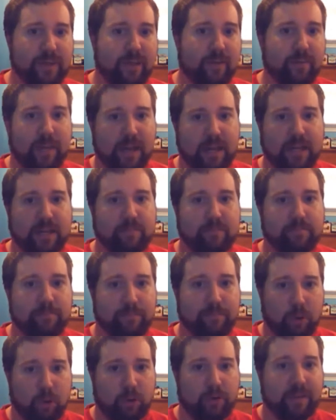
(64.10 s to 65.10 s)
as many
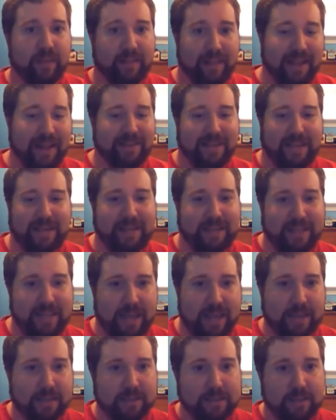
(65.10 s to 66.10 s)
books as I tend to
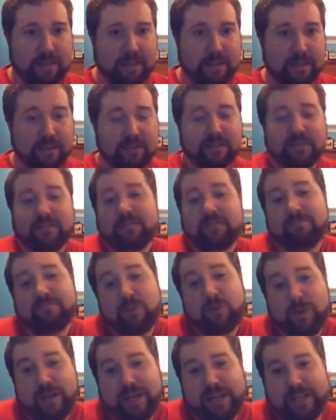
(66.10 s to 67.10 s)
get.
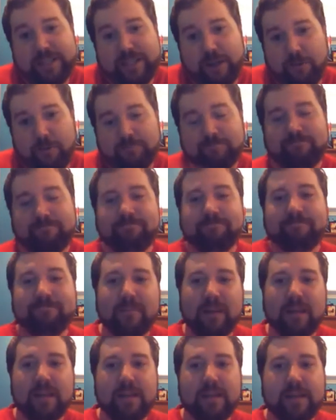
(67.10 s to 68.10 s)
But what are you going to do?
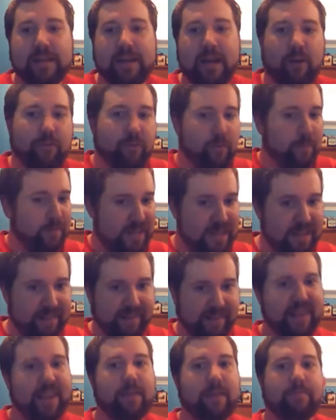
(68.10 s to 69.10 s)
Now, from
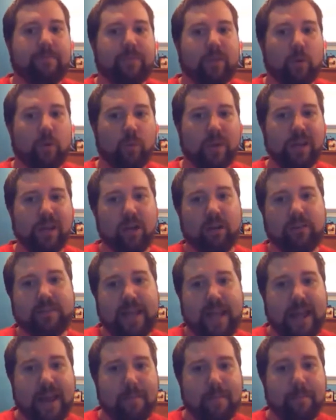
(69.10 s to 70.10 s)
DC, we looked
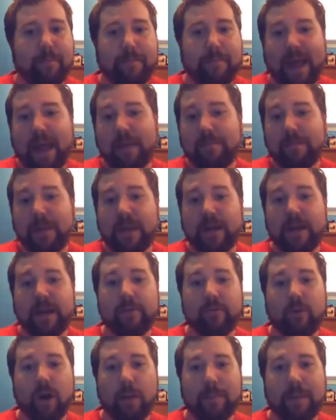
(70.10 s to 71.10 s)
at Batman
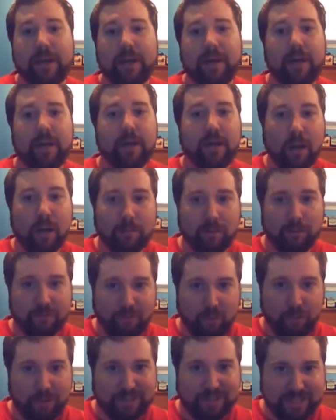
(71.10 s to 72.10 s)
and Robin number
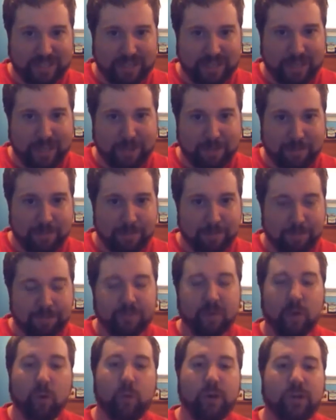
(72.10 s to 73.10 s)
14,
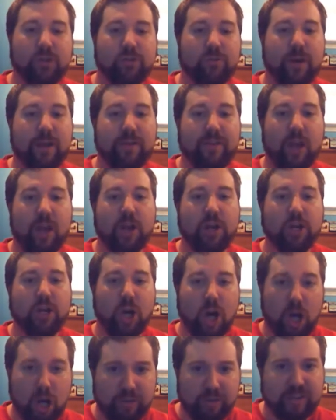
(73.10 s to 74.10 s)
which was
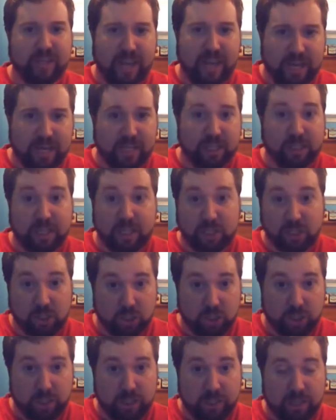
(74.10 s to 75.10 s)
nauseatingly
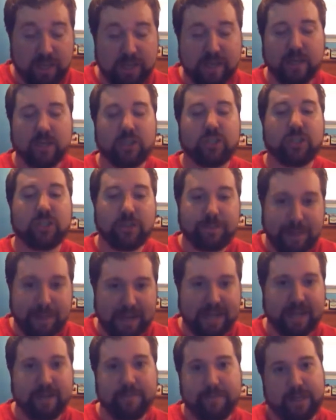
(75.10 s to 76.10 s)
good
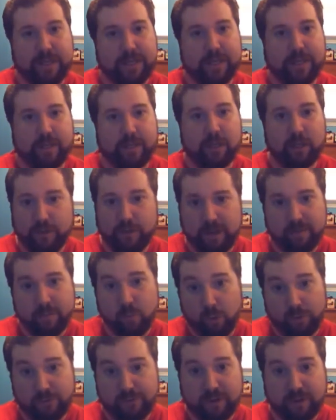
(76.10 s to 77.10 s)
despite being a Grant
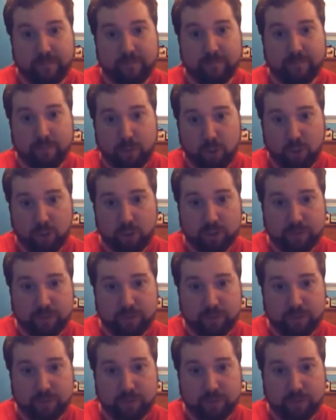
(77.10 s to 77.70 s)
Morrison book.